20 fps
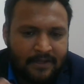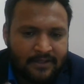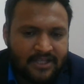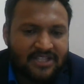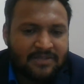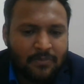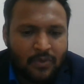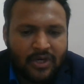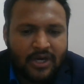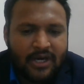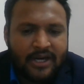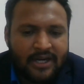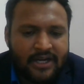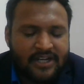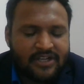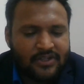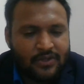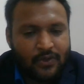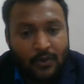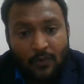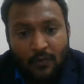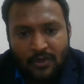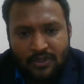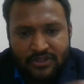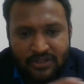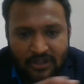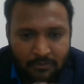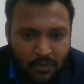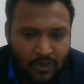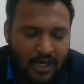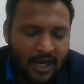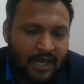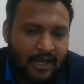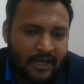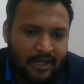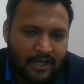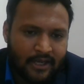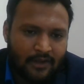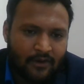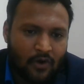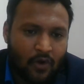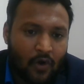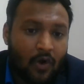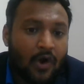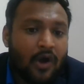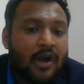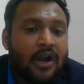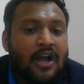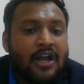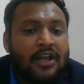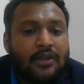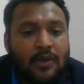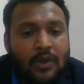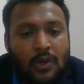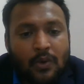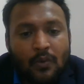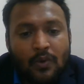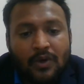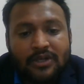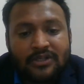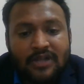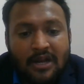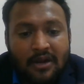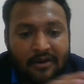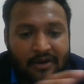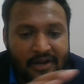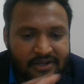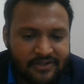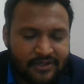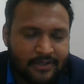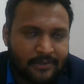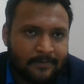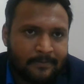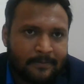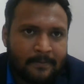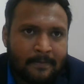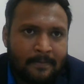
This morality is universal morality or universal reason.